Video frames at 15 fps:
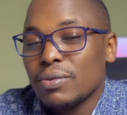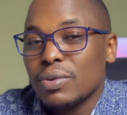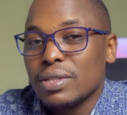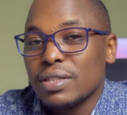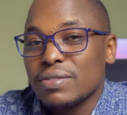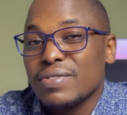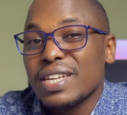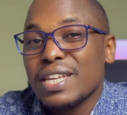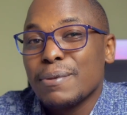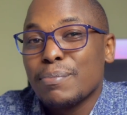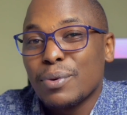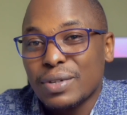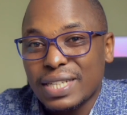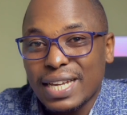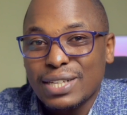which is very
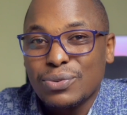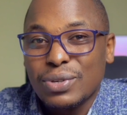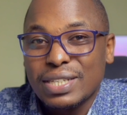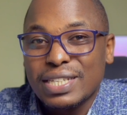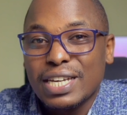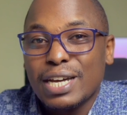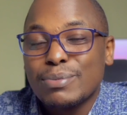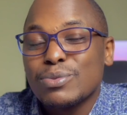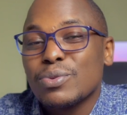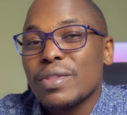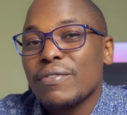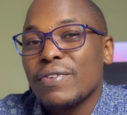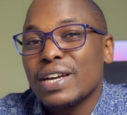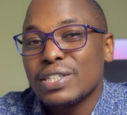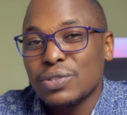important when it comes to
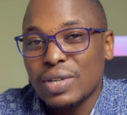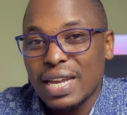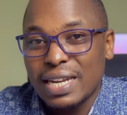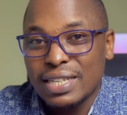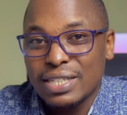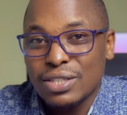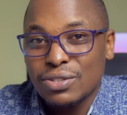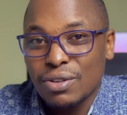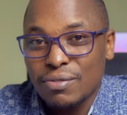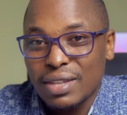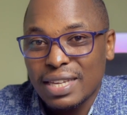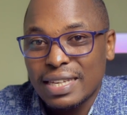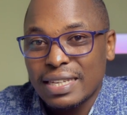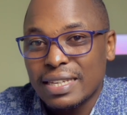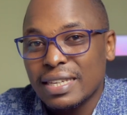the functionalities of
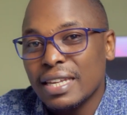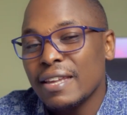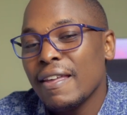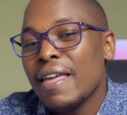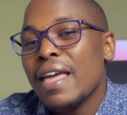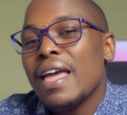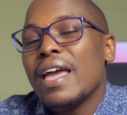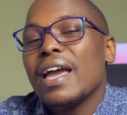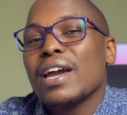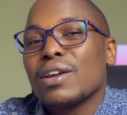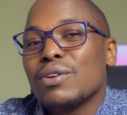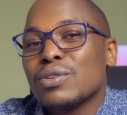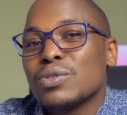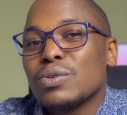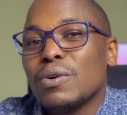the kidney, and
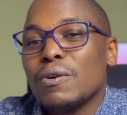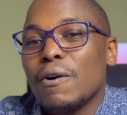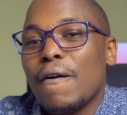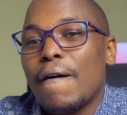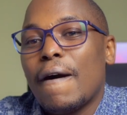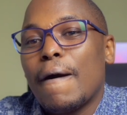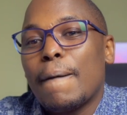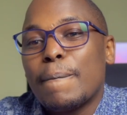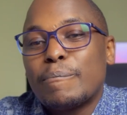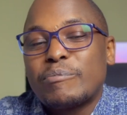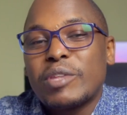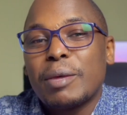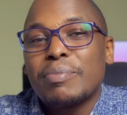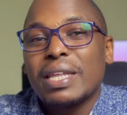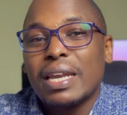also
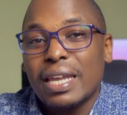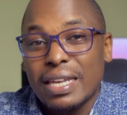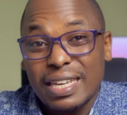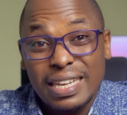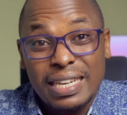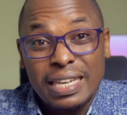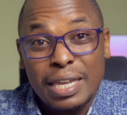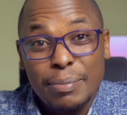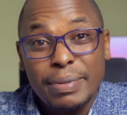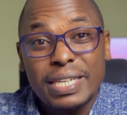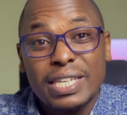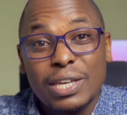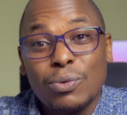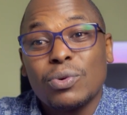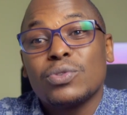something like
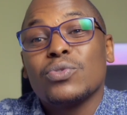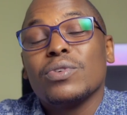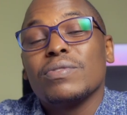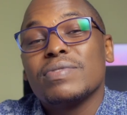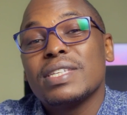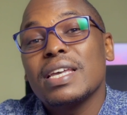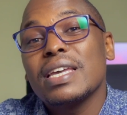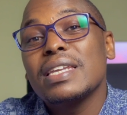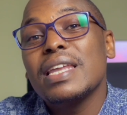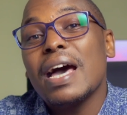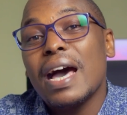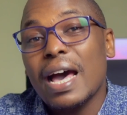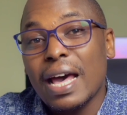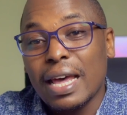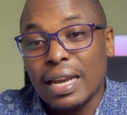inhibiting what we've said
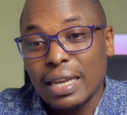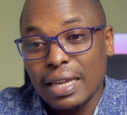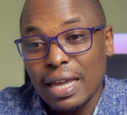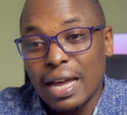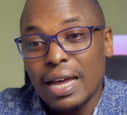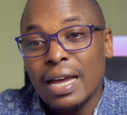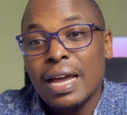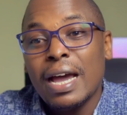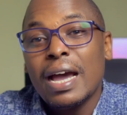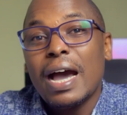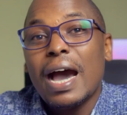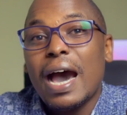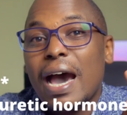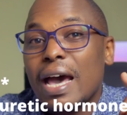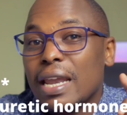earlier,
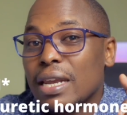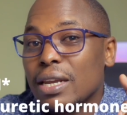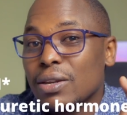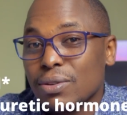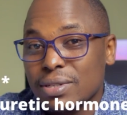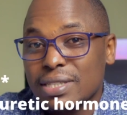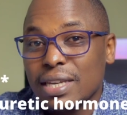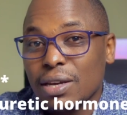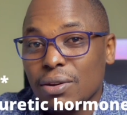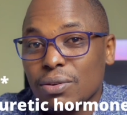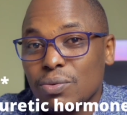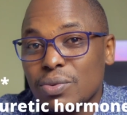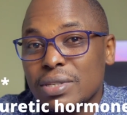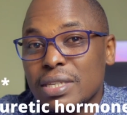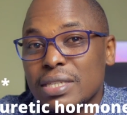aldosterone,
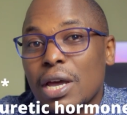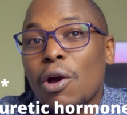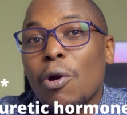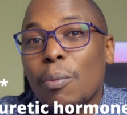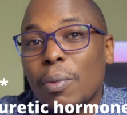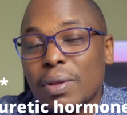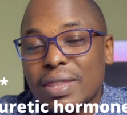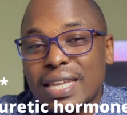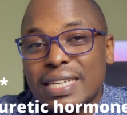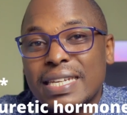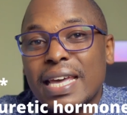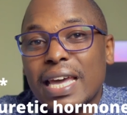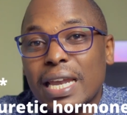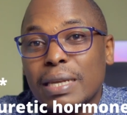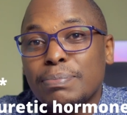which is a hormone that
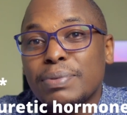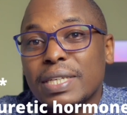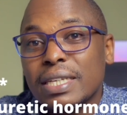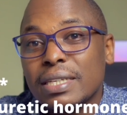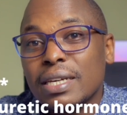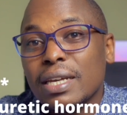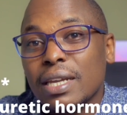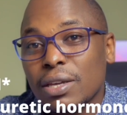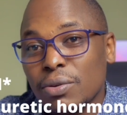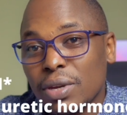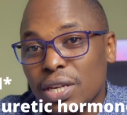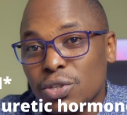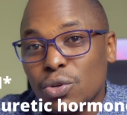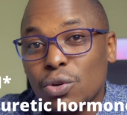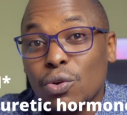helps in
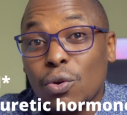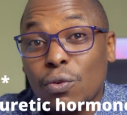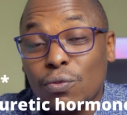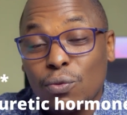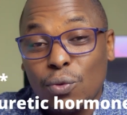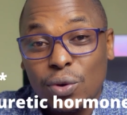regulation of